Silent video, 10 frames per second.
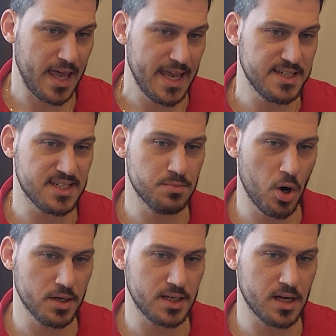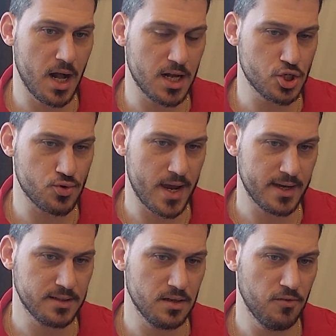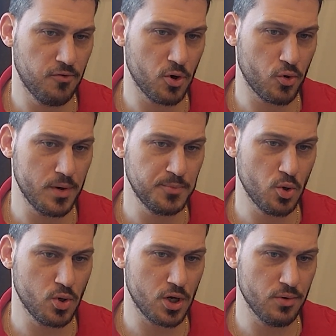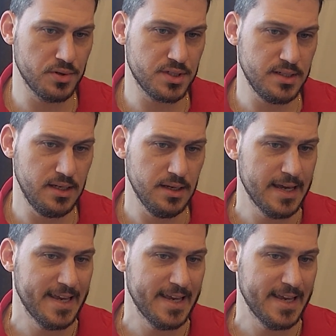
a smart contract for cryptocurrency